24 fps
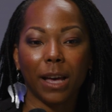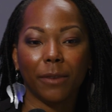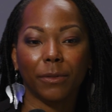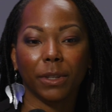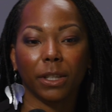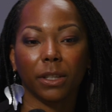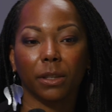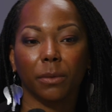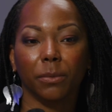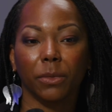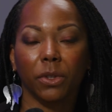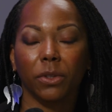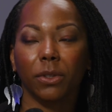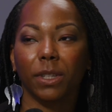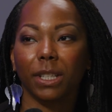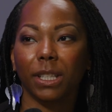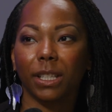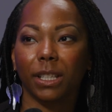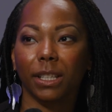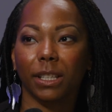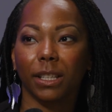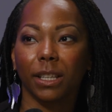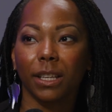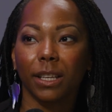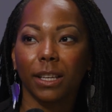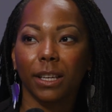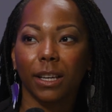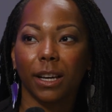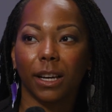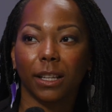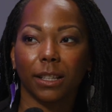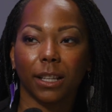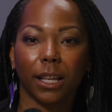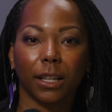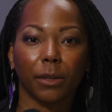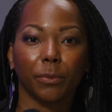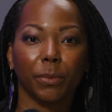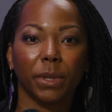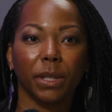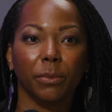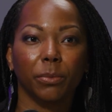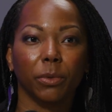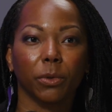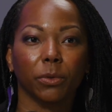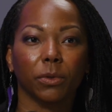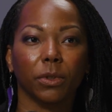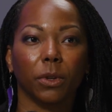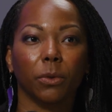having community. A lot of
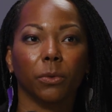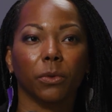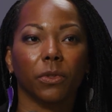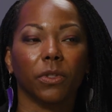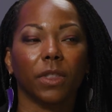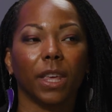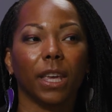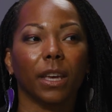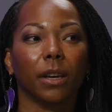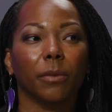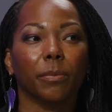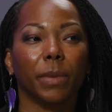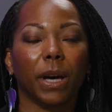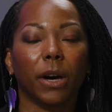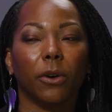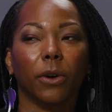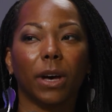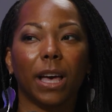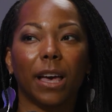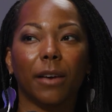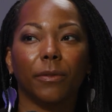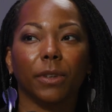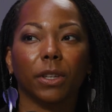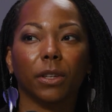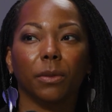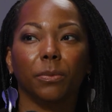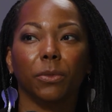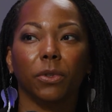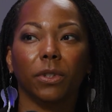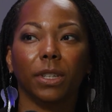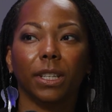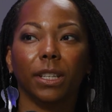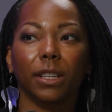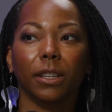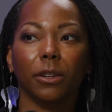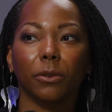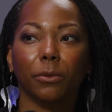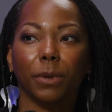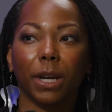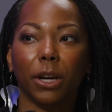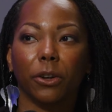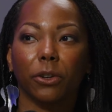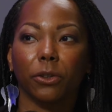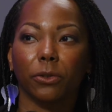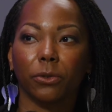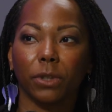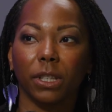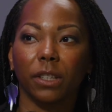people don't think about having community
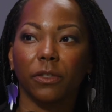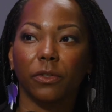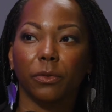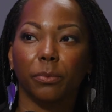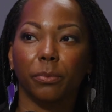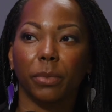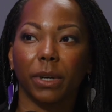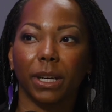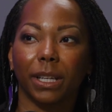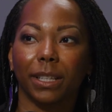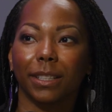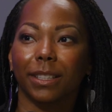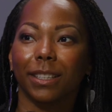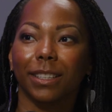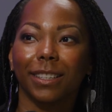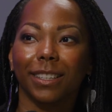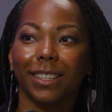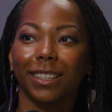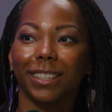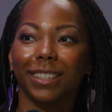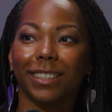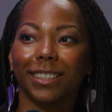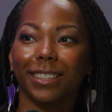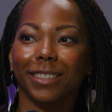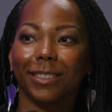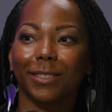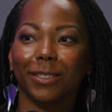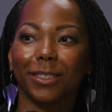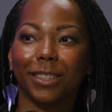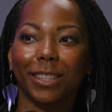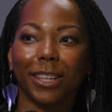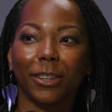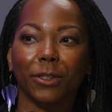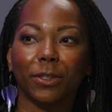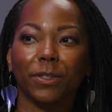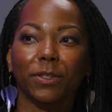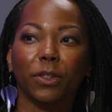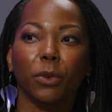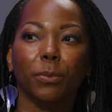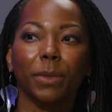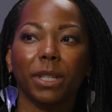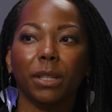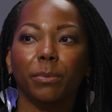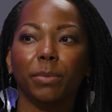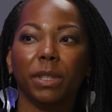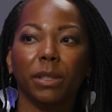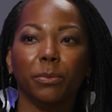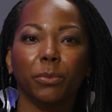around grief, but there's so
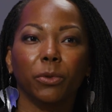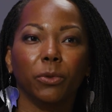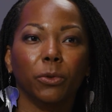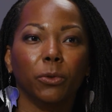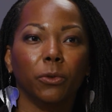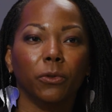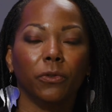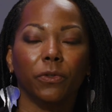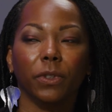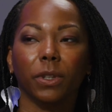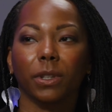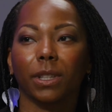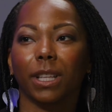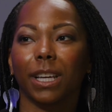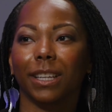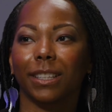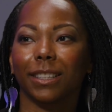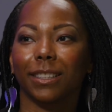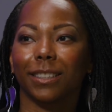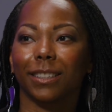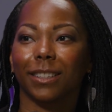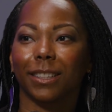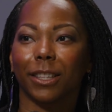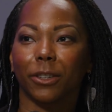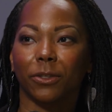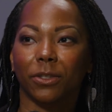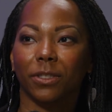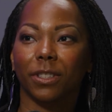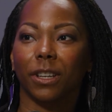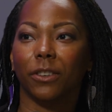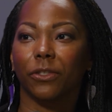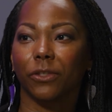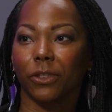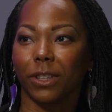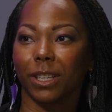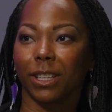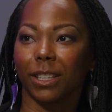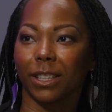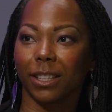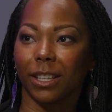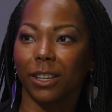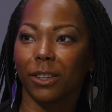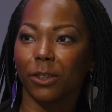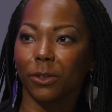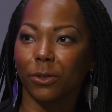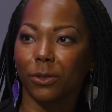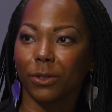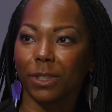many people who feel like they're suffering
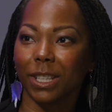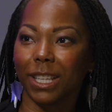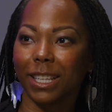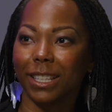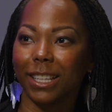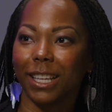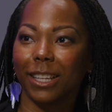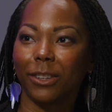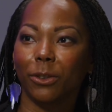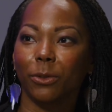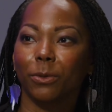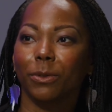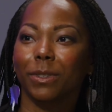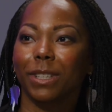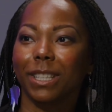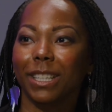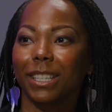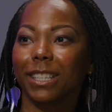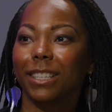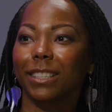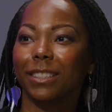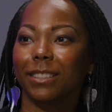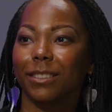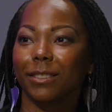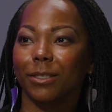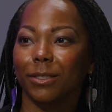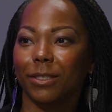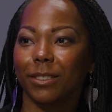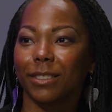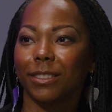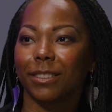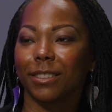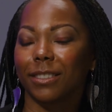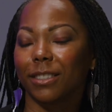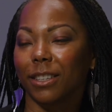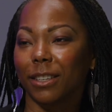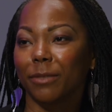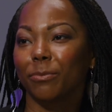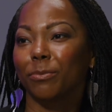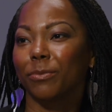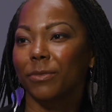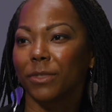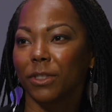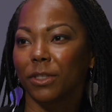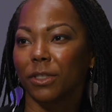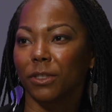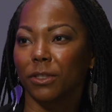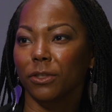alone and they don't need to
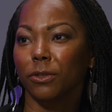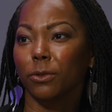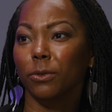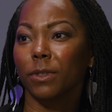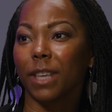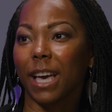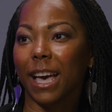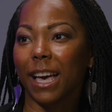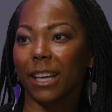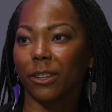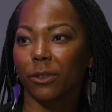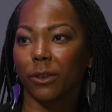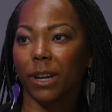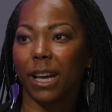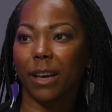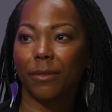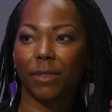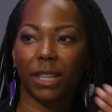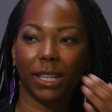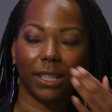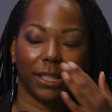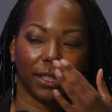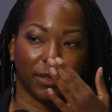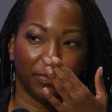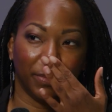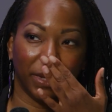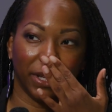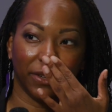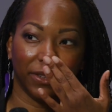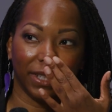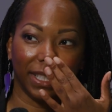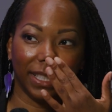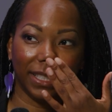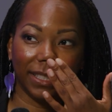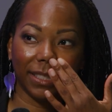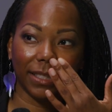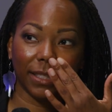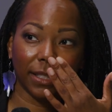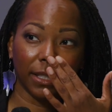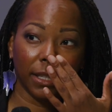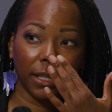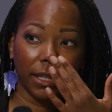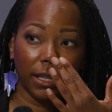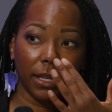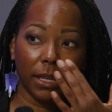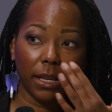do that or have that experience.